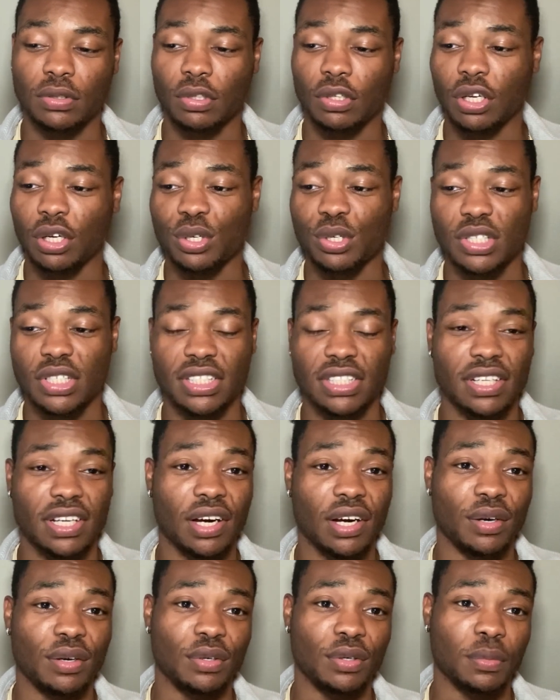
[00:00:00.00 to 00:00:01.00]
closing
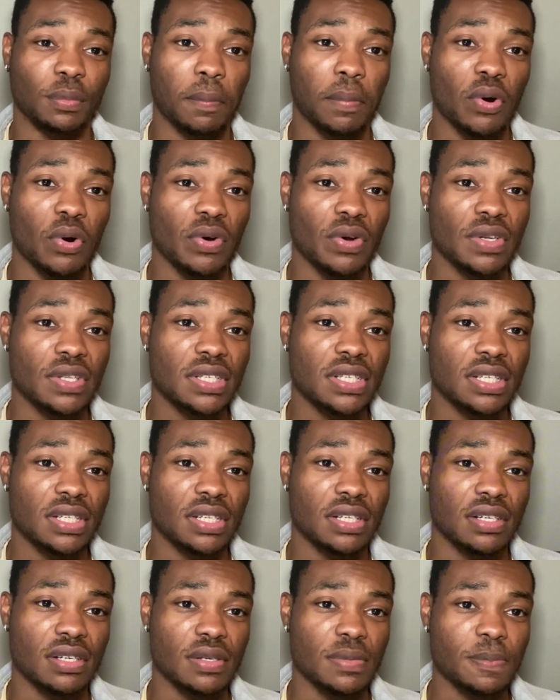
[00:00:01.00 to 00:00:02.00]
down on points in
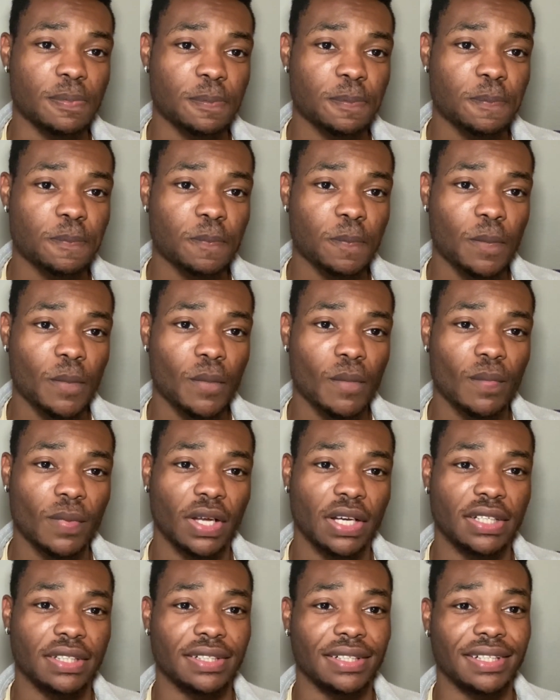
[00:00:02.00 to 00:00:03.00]

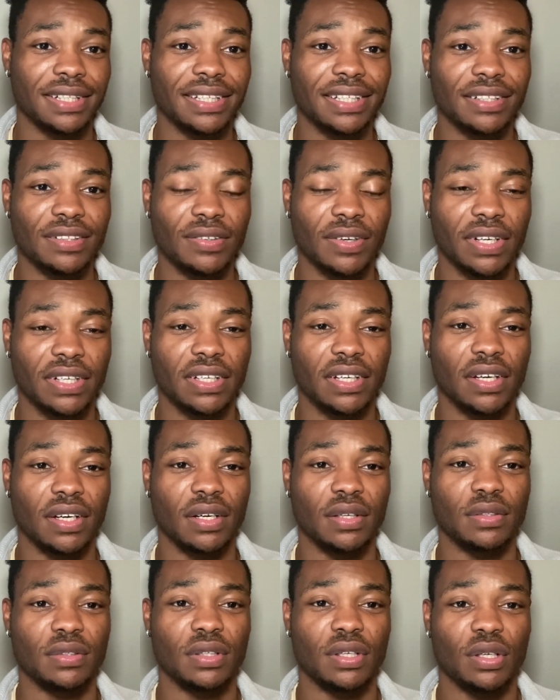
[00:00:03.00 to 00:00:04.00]
the league right
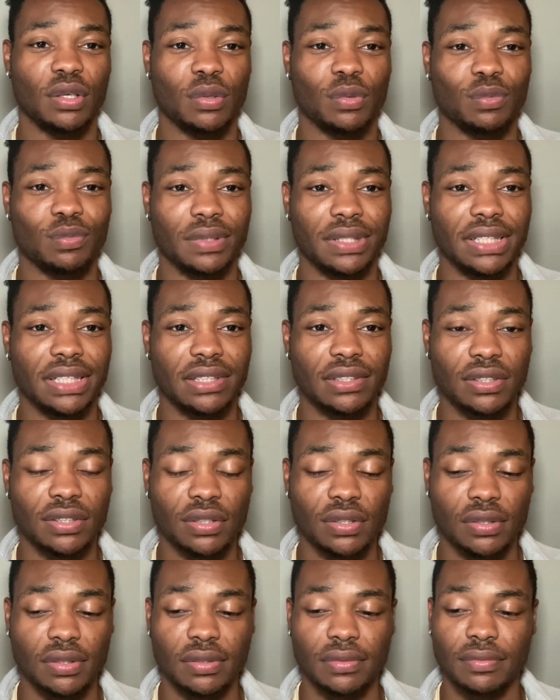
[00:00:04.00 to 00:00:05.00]
now. We need
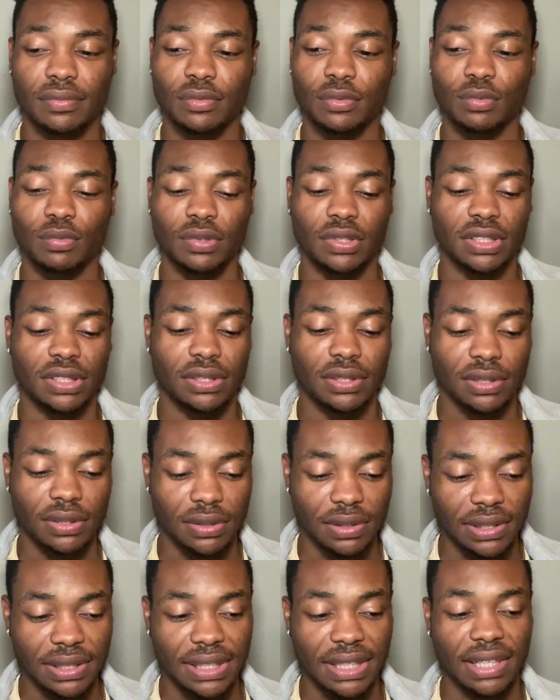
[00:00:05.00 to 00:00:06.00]
to
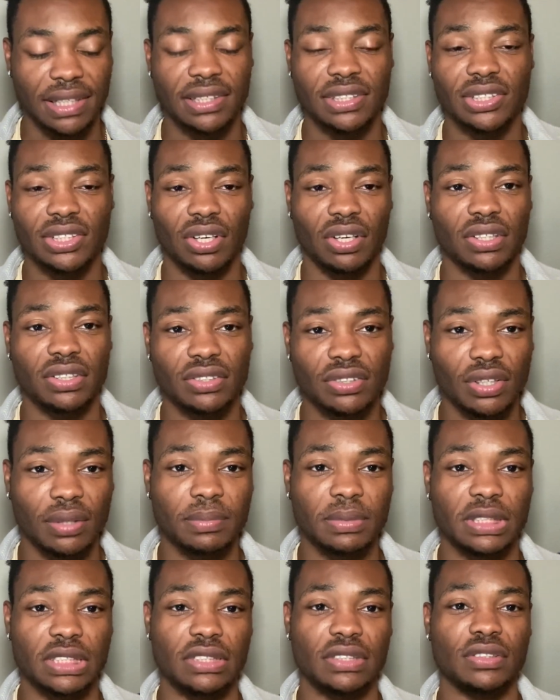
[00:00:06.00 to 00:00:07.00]
kickstart
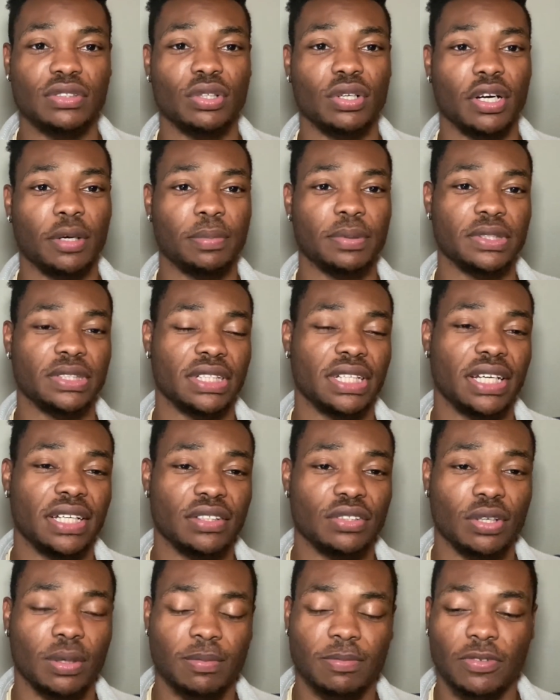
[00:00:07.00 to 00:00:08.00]
something to help us get
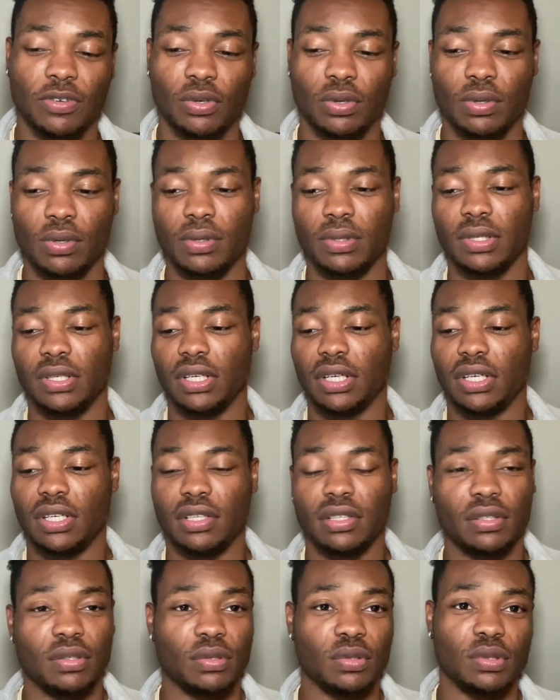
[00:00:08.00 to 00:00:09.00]
top four
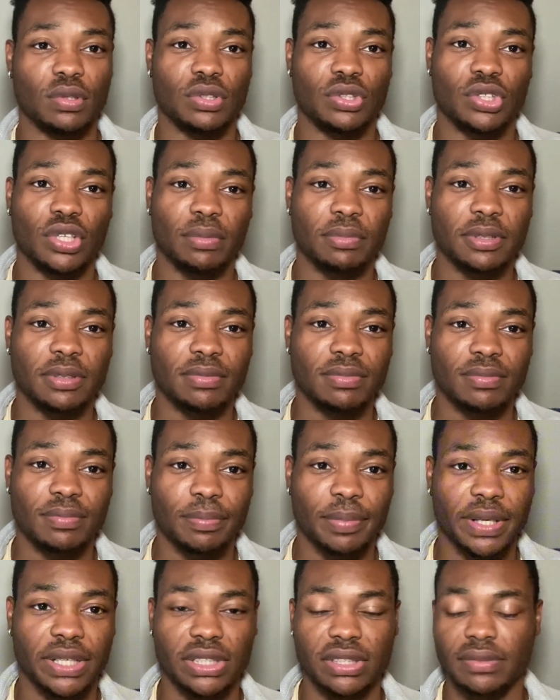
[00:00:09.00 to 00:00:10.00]
or something
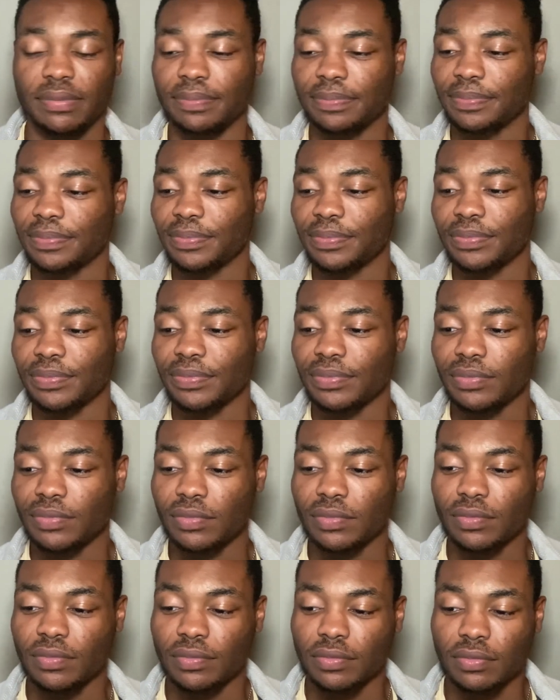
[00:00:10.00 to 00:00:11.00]
better.
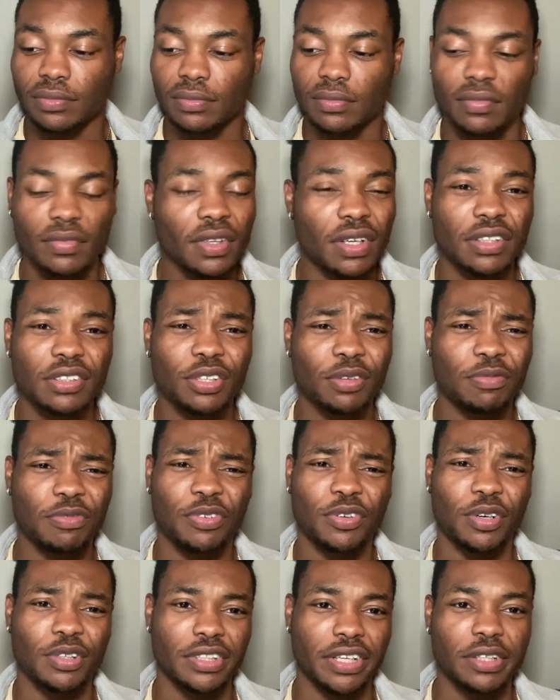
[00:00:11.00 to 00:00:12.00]
A top
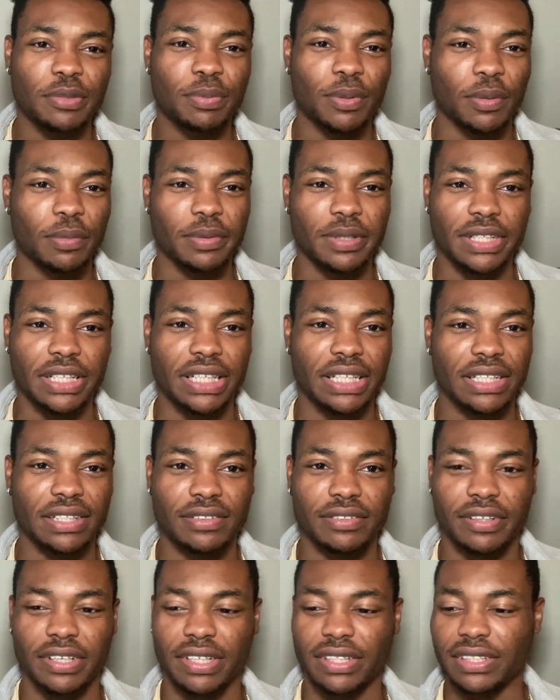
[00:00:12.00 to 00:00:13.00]
four, that's probably it,
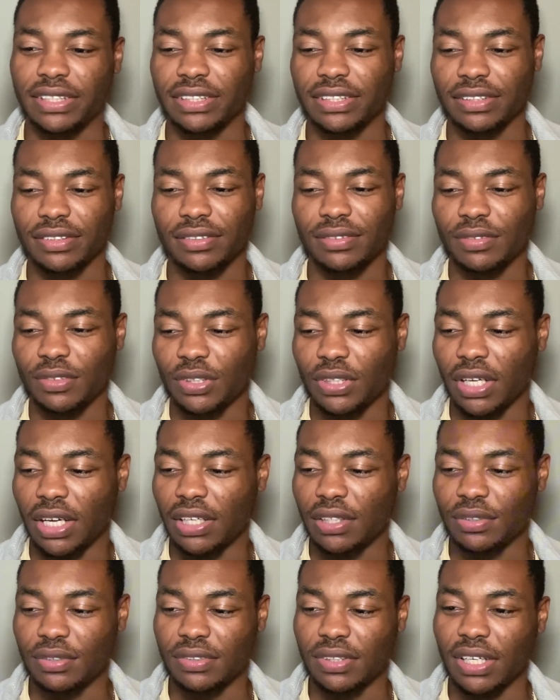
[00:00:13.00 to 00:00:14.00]
right? I
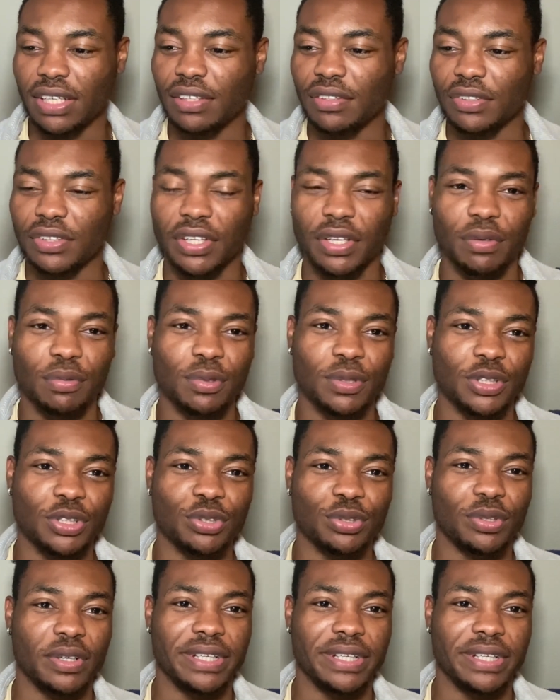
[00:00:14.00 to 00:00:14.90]
don't think we could do